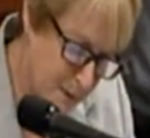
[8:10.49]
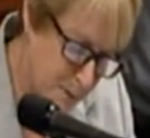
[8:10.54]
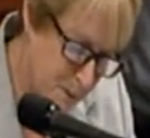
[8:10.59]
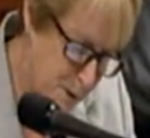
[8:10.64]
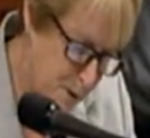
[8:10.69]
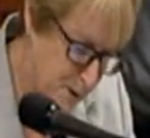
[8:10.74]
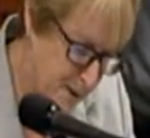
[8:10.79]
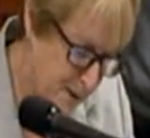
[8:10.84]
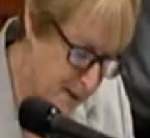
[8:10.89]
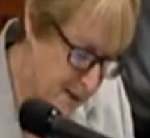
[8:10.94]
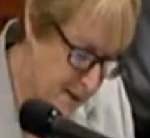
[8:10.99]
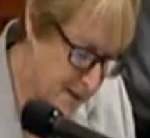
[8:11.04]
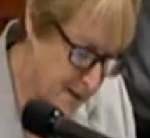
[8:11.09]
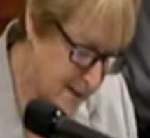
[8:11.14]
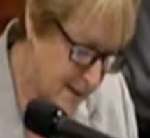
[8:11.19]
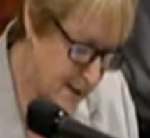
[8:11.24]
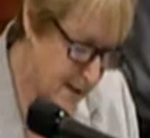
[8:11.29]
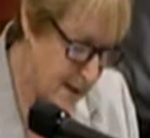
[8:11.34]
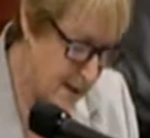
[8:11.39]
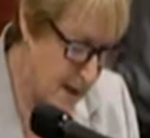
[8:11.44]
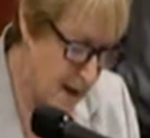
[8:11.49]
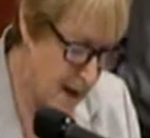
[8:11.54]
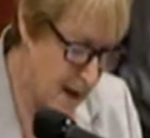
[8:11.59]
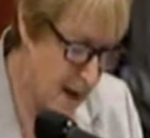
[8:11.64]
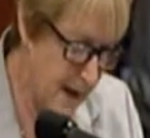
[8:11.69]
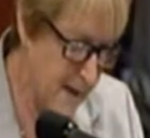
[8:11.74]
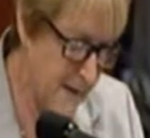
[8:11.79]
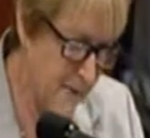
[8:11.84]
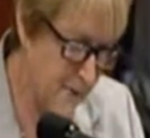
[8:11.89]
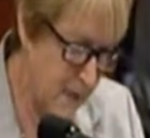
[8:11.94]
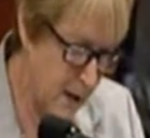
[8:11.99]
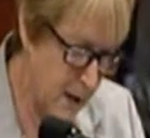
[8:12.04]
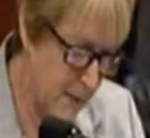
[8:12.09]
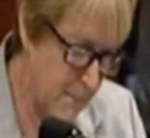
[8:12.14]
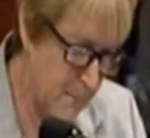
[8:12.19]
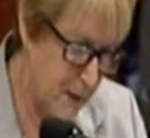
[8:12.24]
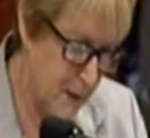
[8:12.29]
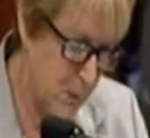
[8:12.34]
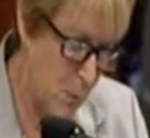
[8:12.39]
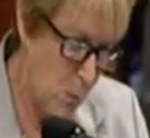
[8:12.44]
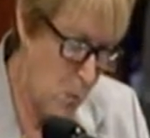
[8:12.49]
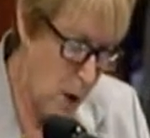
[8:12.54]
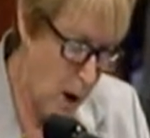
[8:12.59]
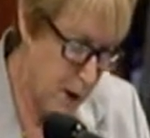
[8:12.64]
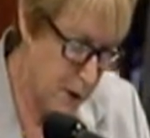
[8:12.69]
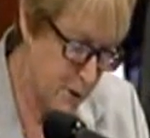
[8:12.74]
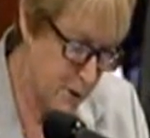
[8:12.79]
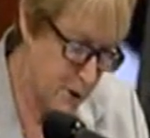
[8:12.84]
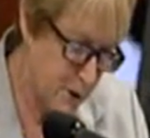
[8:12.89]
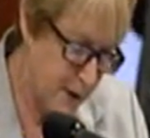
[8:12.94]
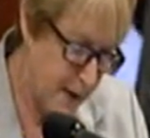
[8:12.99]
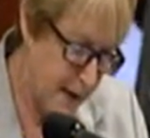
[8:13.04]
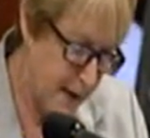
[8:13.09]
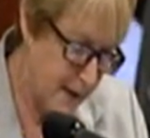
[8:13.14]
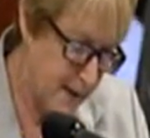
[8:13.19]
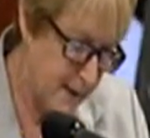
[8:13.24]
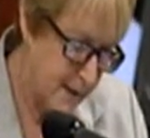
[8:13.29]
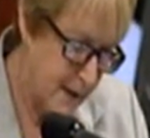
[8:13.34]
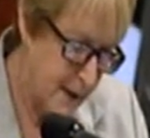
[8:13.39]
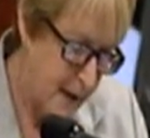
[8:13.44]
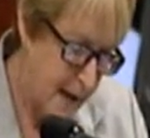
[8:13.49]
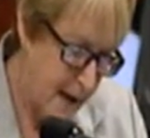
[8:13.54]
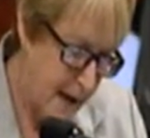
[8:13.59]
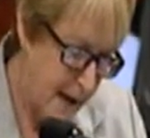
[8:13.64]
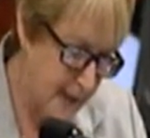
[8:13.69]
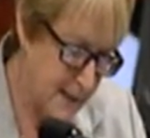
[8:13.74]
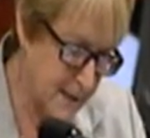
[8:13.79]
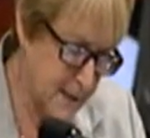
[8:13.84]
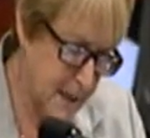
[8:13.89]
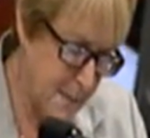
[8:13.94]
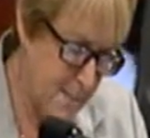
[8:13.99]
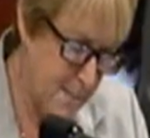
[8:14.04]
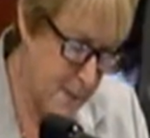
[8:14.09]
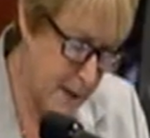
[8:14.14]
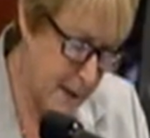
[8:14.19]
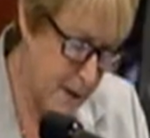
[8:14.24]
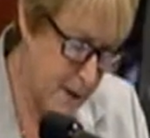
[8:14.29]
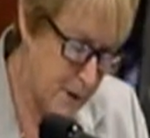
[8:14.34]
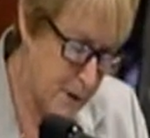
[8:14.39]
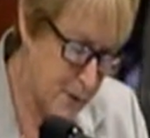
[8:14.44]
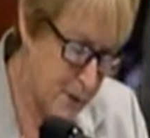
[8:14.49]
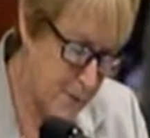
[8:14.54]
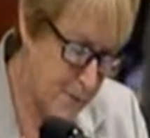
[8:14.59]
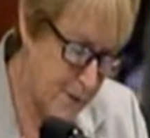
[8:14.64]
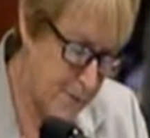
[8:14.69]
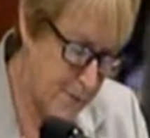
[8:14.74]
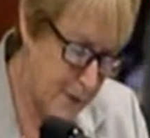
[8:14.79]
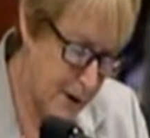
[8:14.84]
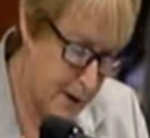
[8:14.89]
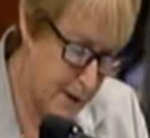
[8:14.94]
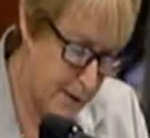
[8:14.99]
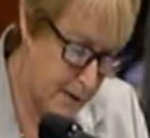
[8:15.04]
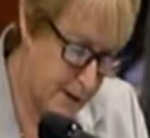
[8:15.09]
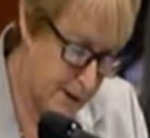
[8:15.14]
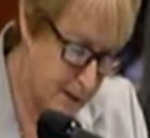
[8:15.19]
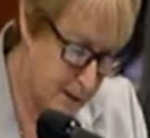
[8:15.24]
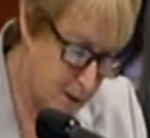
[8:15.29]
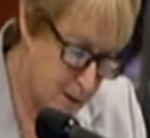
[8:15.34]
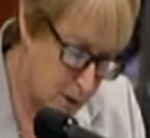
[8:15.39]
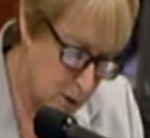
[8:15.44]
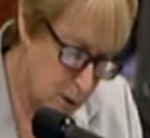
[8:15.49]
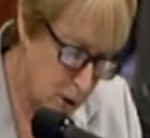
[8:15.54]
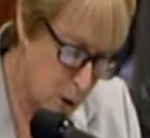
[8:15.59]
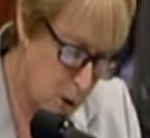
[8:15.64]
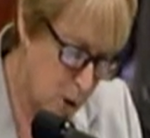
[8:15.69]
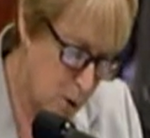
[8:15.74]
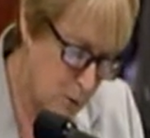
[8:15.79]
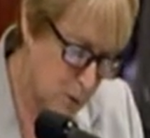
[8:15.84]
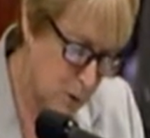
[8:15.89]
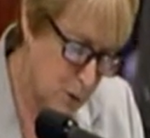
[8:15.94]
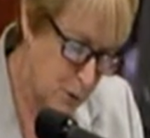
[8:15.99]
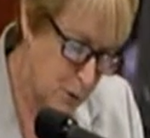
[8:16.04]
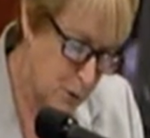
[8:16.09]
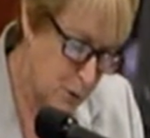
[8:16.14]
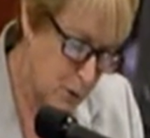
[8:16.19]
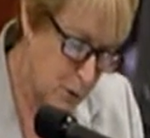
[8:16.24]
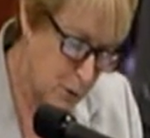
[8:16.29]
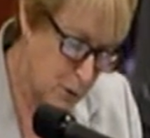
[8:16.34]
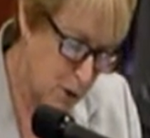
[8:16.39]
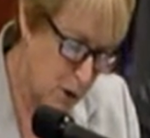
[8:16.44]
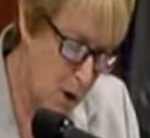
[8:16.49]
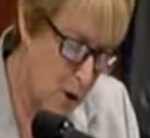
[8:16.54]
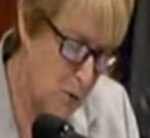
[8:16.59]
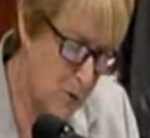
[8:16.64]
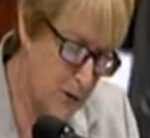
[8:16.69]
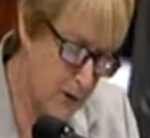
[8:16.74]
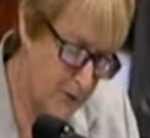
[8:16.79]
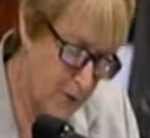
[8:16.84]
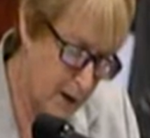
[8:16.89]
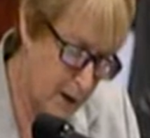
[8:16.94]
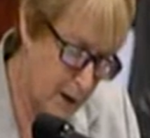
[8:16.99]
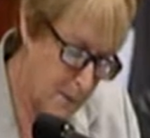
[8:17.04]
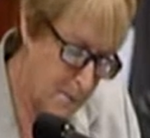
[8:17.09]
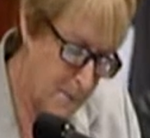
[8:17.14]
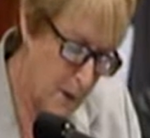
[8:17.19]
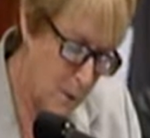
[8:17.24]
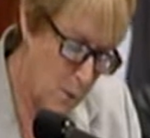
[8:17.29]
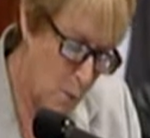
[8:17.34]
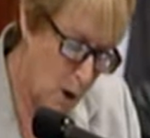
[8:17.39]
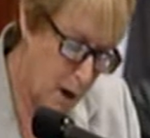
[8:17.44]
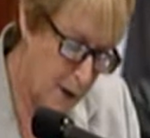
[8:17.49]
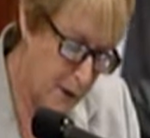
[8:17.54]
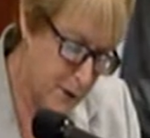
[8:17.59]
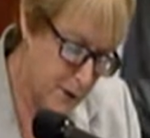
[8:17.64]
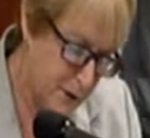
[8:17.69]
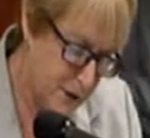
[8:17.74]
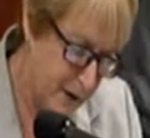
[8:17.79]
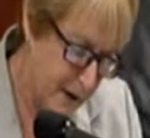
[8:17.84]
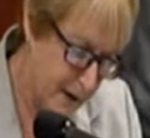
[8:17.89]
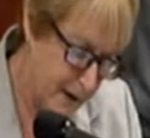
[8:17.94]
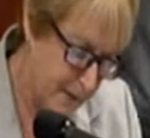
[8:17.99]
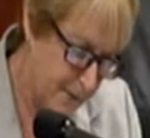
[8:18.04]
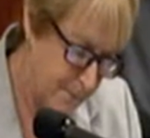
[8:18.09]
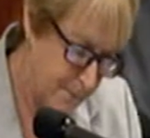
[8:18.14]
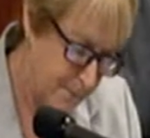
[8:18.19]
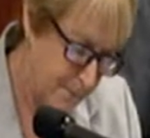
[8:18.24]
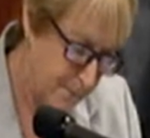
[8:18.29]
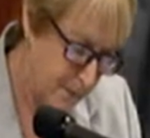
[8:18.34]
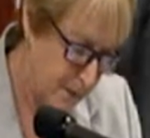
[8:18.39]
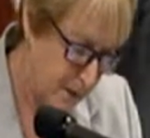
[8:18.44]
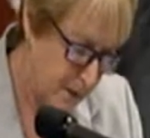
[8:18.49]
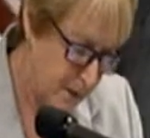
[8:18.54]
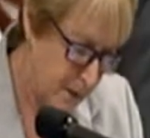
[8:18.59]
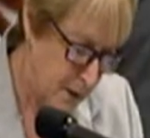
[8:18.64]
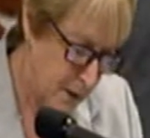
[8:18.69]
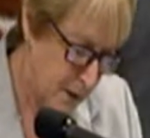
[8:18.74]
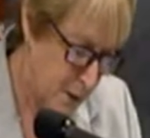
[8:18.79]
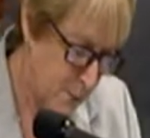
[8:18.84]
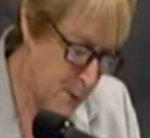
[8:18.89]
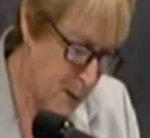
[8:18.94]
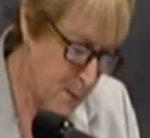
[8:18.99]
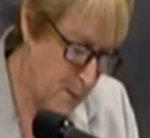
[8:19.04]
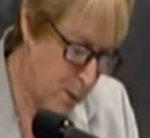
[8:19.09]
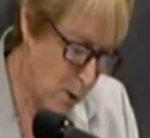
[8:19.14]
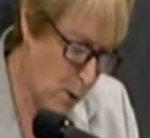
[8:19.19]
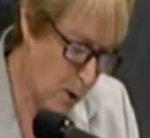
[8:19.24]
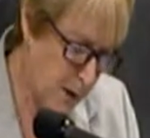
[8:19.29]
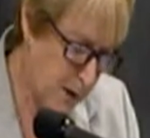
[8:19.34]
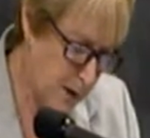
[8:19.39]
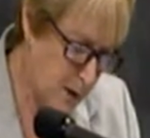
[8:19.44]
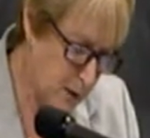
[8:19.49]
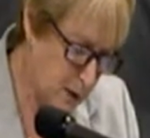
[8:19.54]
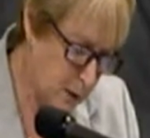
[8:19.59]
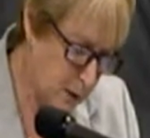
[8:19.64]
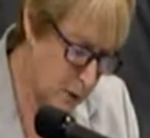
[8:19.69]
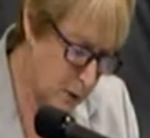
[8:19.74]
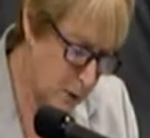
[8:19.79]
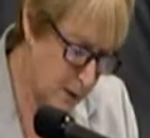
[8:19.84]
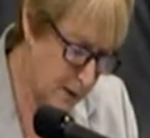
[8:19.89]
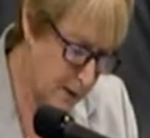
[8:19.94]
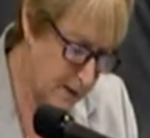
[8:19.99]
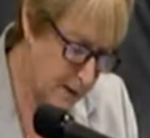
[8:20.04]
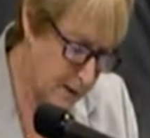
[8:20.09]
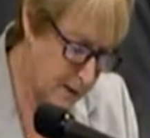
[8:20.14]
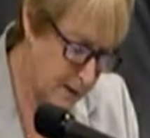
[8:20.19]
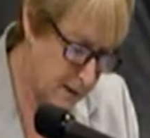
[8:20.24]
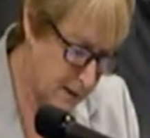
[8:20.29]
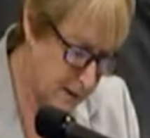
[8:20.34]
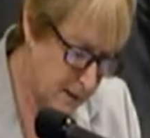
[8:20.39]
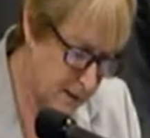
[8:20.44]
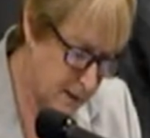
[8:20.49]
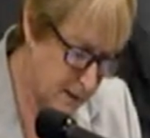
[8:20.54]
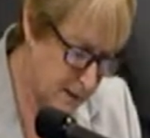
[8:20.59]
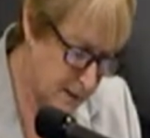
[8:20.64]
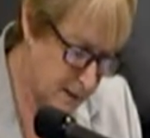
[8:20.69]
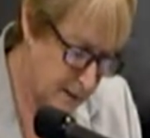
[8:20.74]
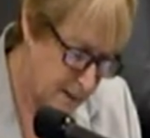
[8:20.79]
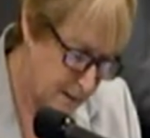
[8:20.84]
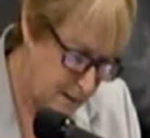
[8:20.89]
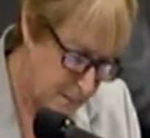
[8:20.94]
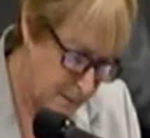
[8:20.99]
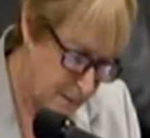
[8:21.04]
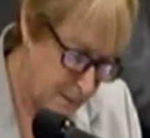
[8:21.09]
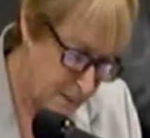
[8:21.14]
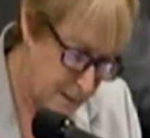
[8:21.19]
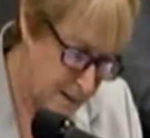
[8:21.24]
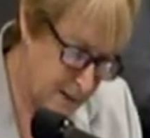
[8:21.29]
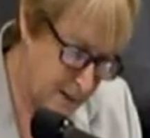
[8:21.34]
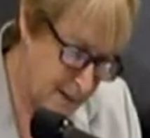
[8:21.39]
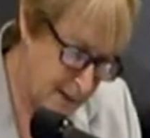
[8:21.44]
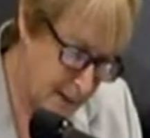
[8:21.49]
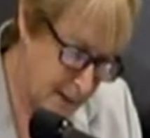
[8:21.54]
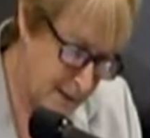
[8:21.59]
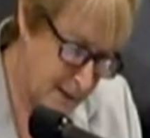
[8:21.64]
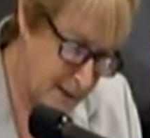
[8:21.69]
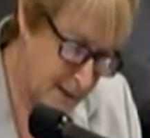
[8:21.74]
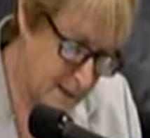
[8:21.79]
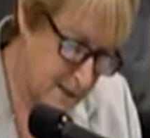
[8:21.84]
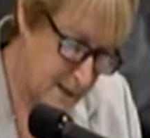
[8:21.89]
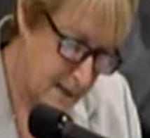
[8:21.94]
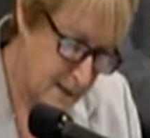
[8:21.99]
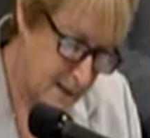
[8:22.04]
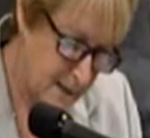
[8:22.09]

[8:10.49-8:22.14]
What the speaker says: communities in a high development watershed as compared to a very low to no development watershed. The report concluded that these studies